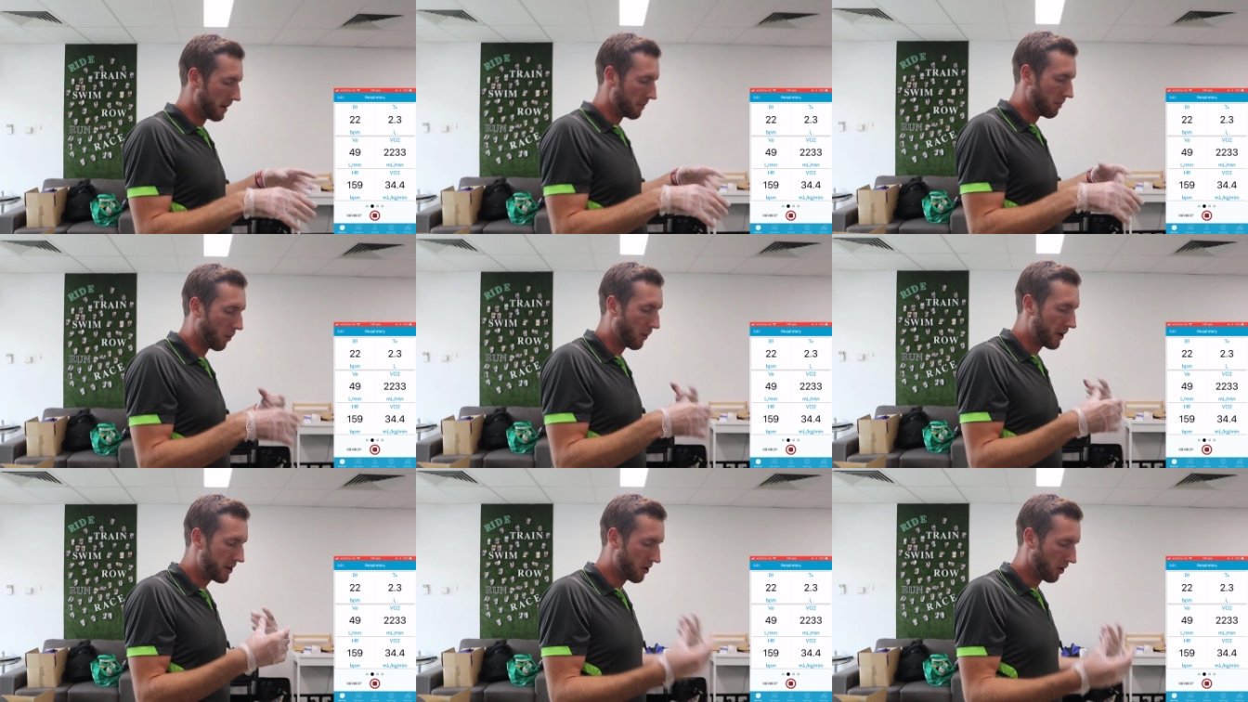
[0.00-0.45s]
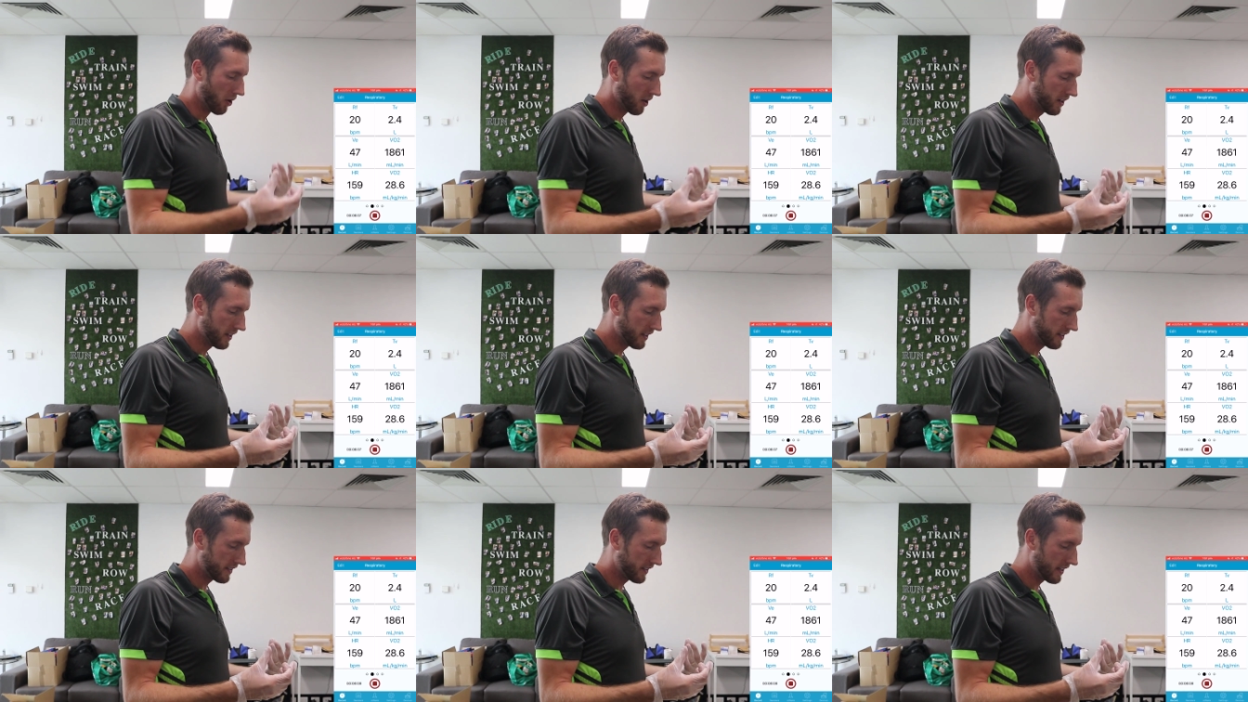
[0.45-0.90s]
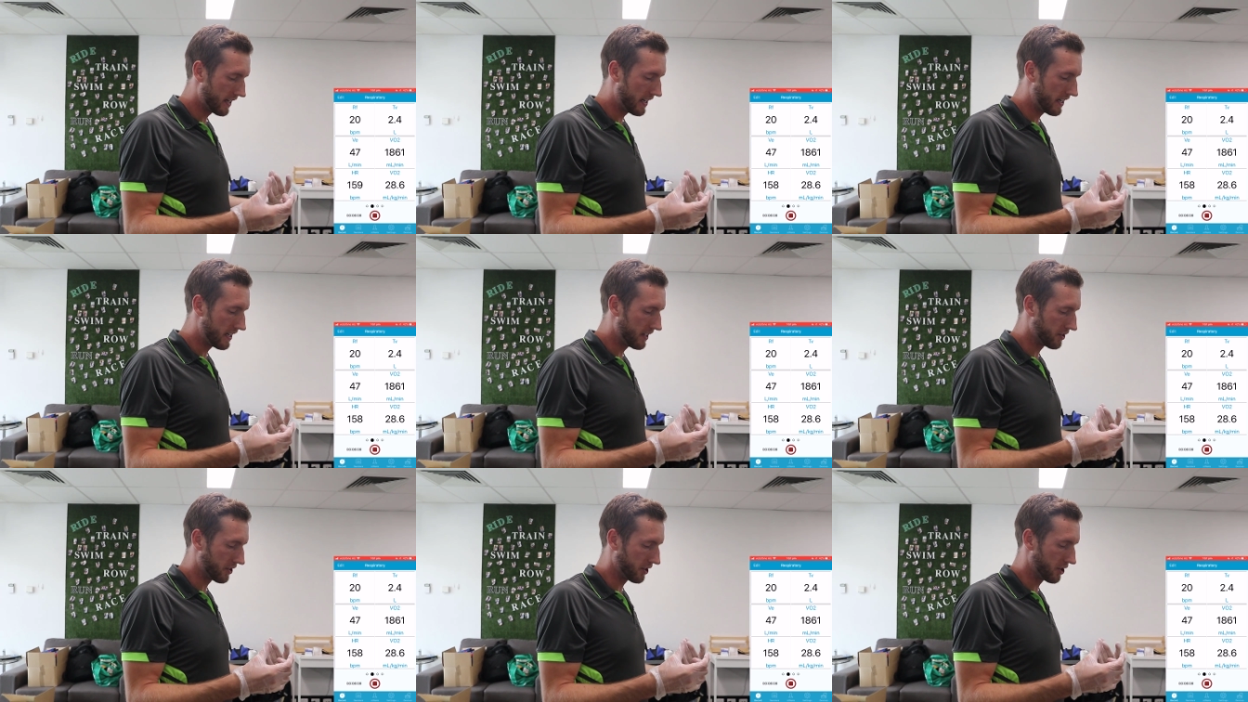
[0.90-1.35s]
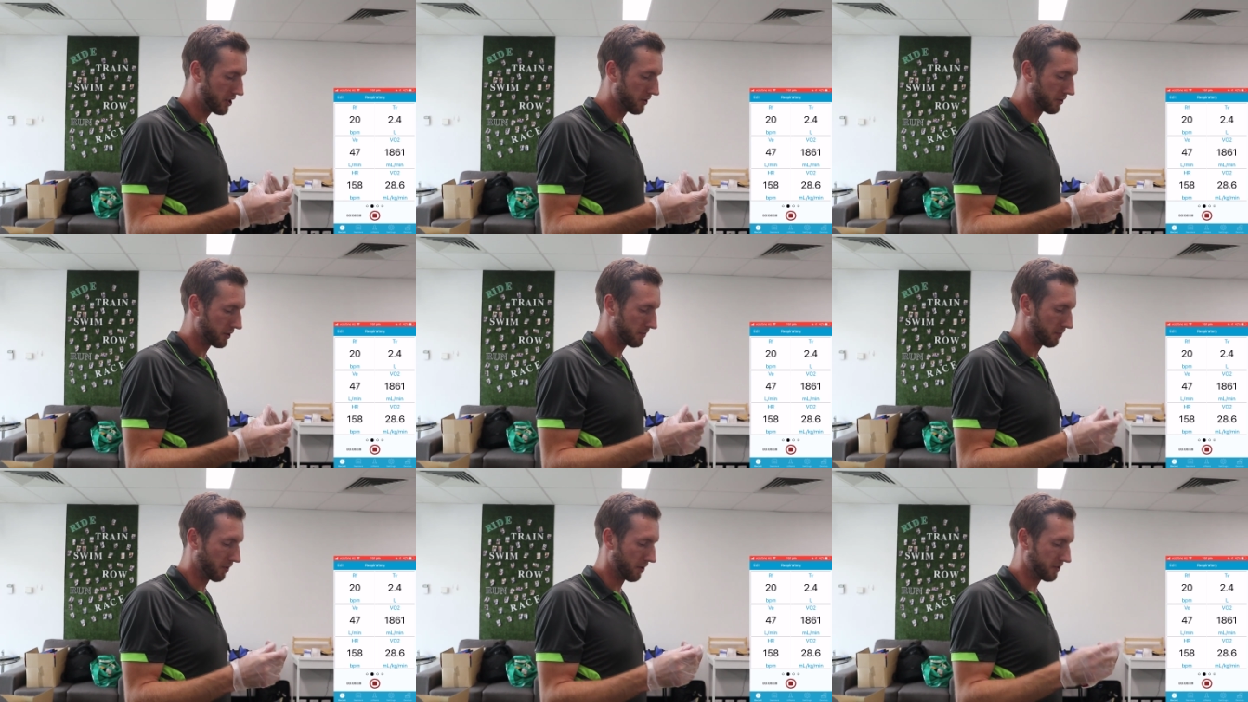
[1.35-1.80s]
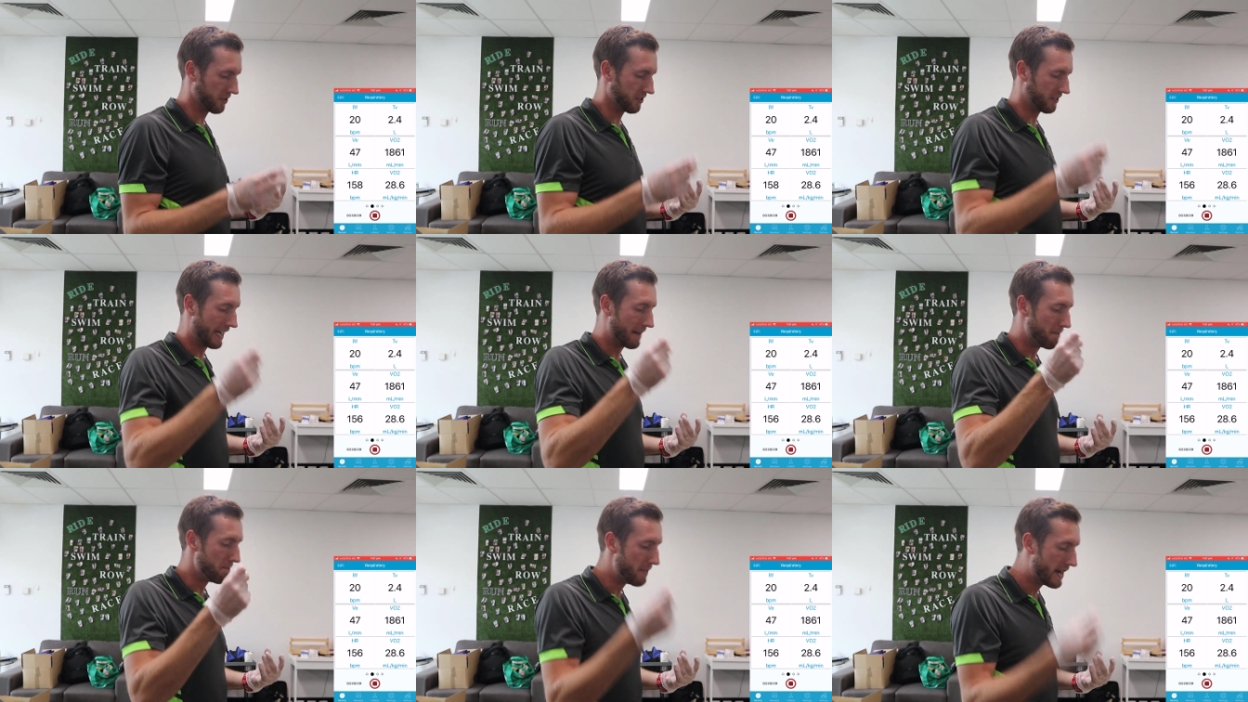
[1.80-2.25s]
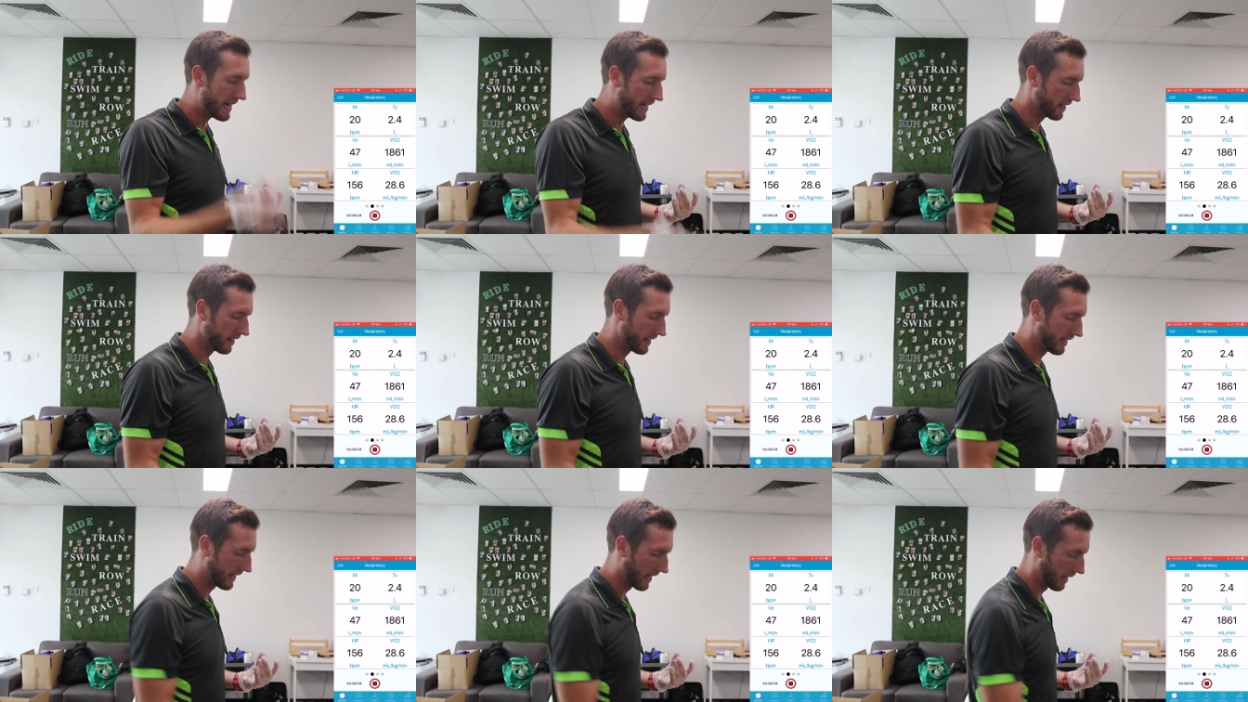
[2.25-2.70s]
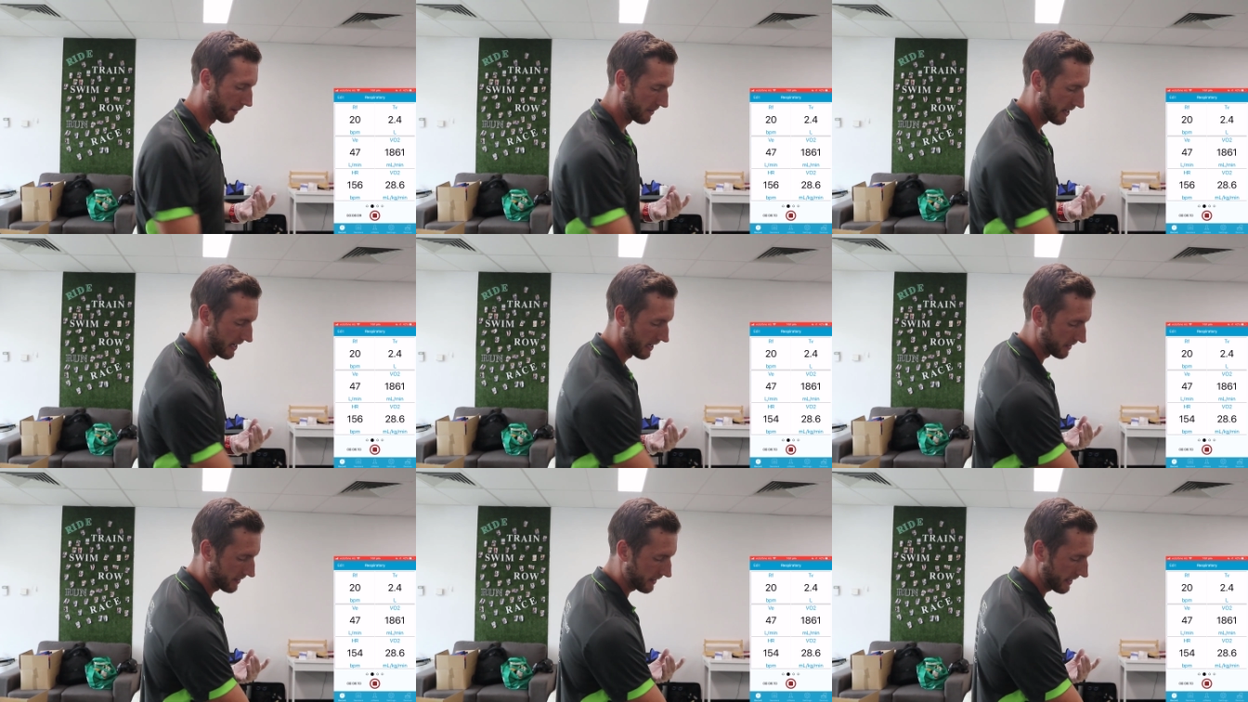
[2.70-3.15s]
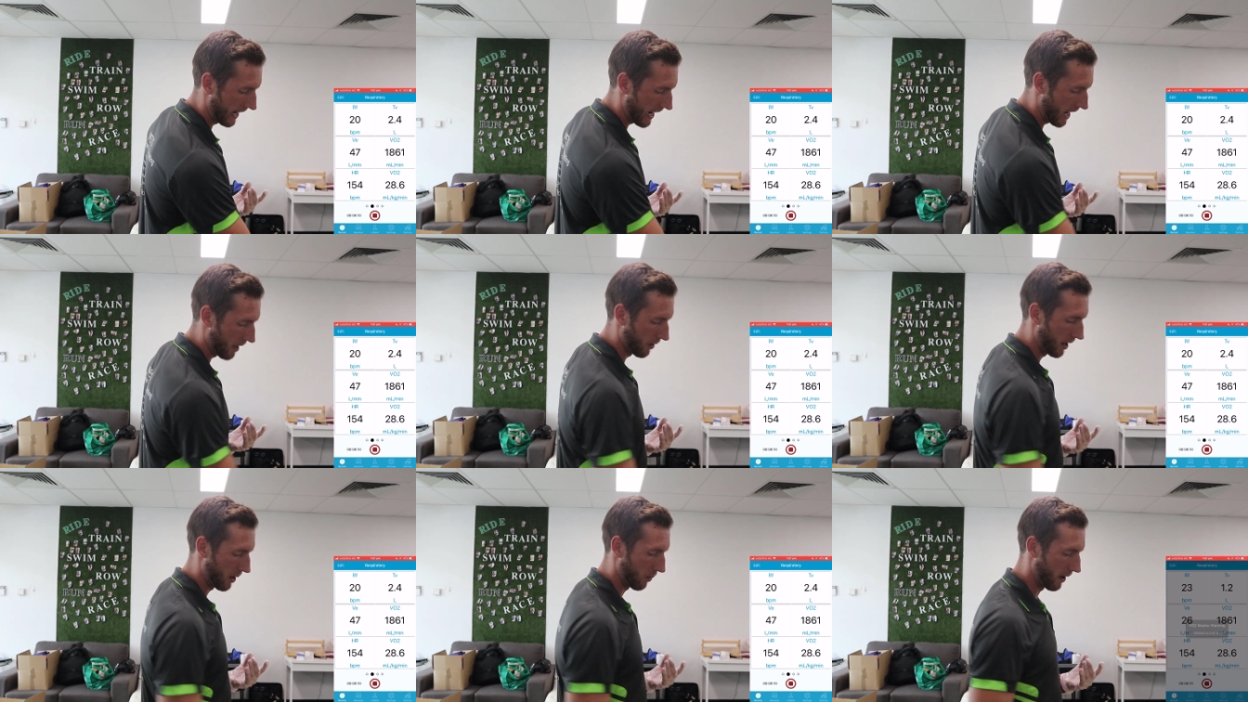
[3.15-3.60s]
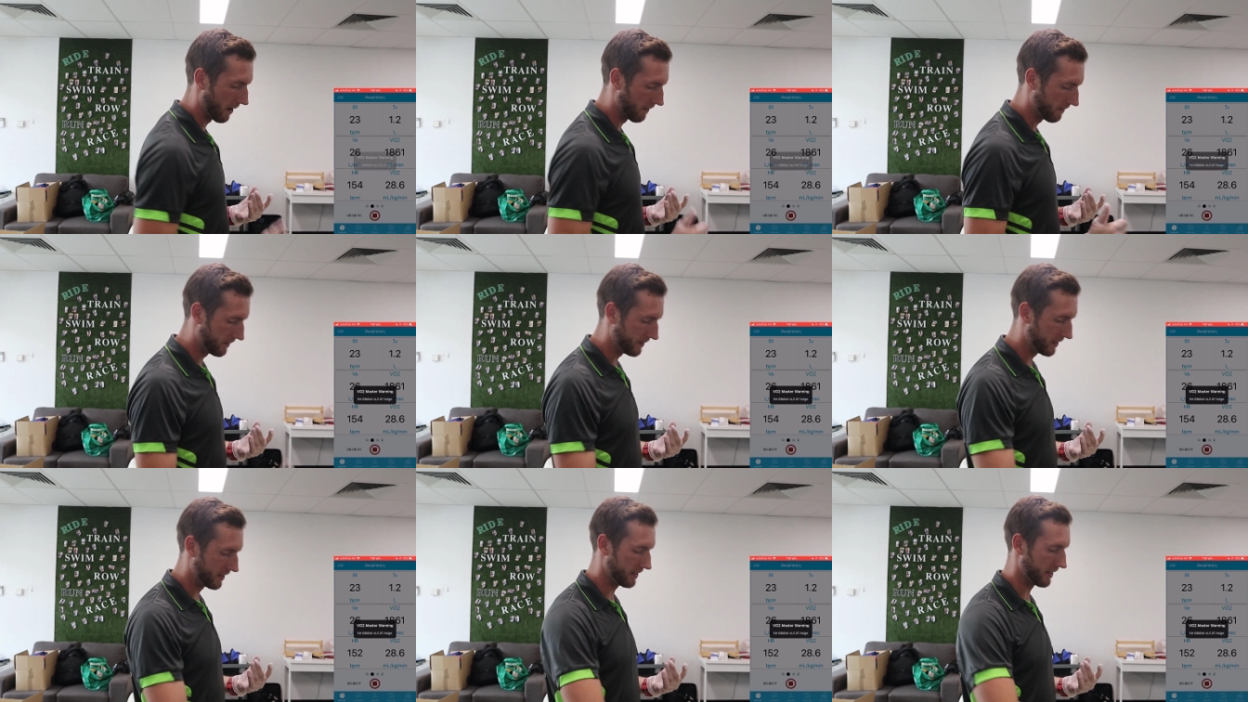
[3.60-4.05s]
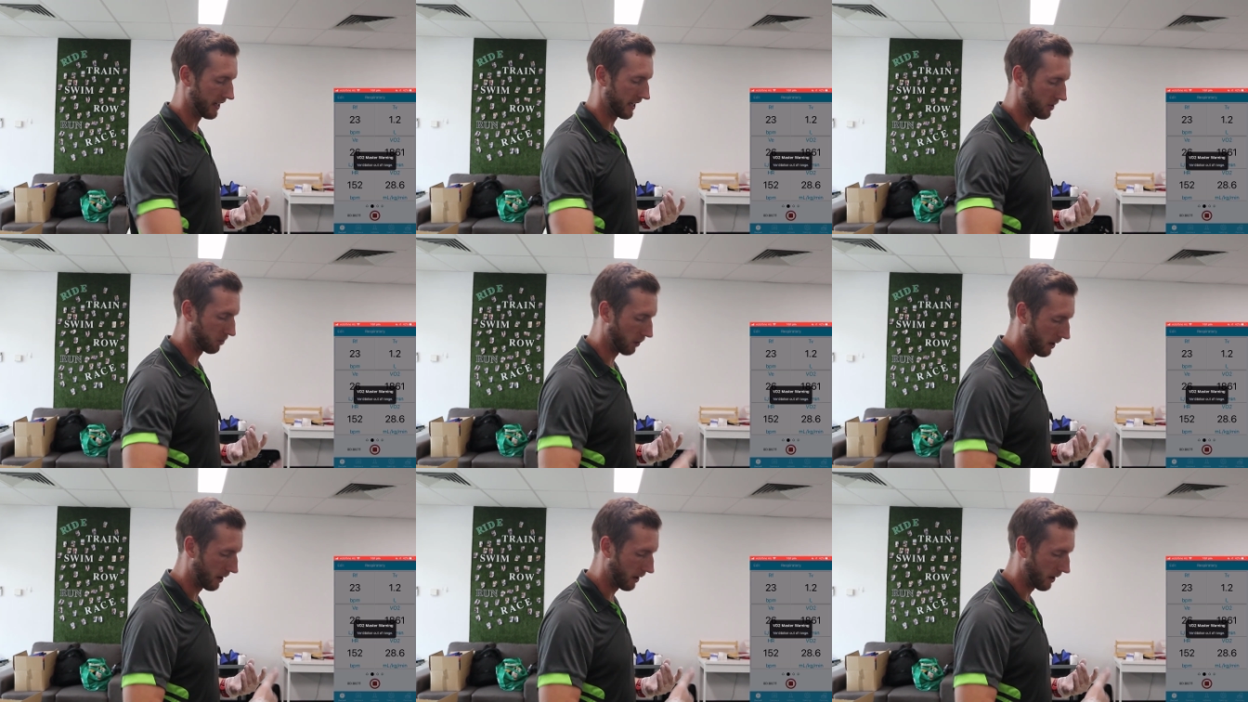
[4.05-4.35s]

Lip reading: but we're not going to see his acute responses immediately come down. See heart rate, 156,